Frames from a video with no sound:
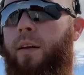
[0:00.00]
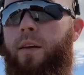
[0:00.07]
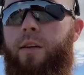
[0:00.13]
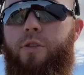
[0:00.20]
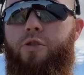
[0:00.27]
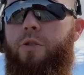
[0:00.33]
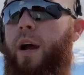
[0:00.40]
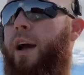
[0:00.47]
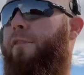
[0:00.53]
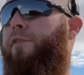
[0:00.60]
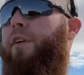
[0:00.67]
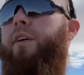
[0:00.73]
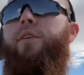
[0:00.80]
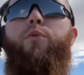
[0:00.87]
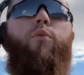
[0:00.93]

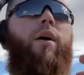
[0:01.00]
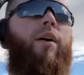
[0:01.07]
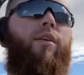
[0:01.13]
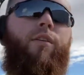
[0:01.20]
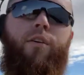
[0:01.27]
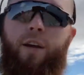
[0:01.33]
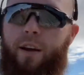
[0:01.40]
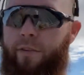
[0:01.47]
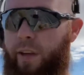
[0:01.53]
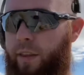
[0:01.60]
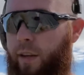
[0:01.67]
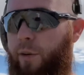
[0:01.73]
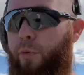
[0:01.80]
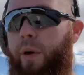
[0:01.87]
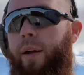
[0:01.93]
traffic, weather.
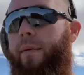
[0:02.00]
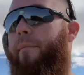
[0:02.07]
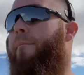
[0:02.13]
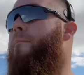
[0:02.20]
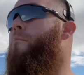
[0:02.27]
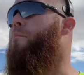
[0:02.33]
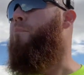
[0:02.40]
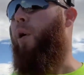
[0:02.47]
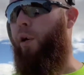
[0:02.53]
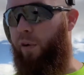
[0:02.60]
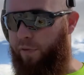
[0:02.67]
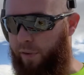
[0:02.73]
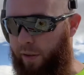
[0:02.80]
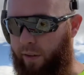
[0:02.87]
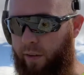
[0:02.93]
Everything went
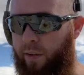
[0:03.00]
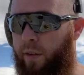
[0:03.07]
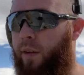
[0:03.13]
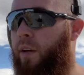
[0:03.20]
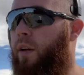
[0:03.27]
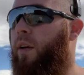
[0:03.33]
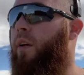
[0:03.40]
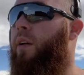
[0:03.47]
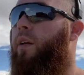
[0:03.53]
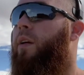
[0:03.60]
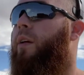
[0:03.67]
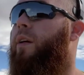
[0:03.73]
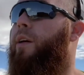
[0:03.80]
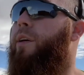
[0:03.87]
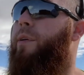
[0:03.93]
perfect.
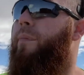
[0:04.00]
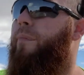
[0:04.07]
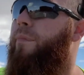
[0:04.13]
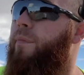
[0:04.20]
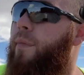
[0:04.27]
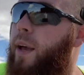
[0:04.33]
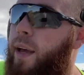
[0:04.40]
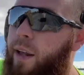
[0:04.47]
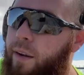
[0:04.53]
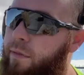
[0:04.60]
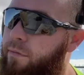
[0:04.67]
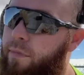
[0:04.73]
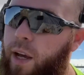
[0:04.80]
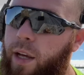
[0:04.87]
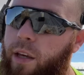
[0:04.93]

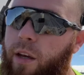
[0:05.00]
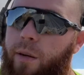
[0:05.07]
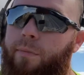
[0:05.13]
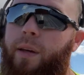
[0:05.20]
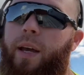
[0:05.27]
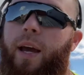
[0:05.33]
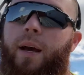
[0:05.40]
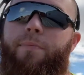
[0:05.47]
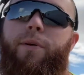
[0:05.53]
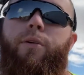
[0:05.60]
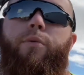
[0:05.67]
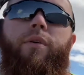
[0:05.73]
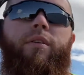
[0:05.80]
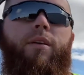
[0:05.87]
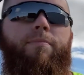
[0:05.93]
And I couldn't be happier
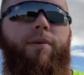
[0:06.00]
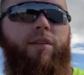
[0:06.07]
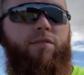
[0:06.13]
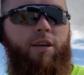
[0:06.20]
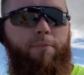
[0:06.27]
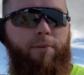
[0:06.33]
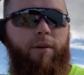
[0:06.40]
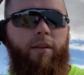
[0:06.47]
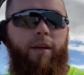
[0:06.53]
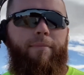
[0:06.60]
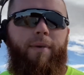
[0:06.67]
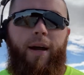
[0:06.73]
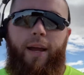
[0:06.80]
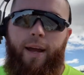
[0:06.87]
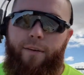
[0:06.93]
with it. But typically
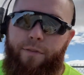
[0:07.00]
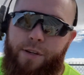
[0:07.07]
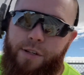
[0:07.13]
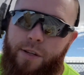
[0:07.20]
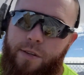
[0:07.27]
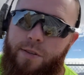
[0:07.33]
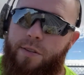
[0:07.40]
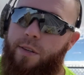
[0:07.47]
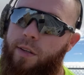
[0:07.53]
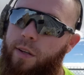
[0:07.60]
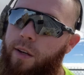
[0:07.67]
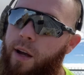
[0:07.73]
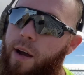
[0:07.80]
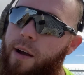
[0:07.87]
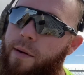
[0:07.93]
my averages
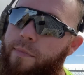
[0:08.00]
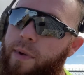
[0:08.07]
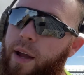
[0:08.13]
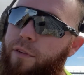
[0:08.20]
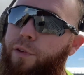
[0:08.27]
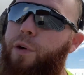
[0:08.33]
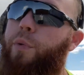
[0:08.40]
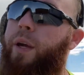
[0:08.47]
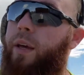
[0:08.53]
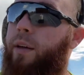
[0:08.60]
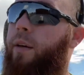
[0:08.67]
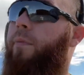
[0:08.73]
every week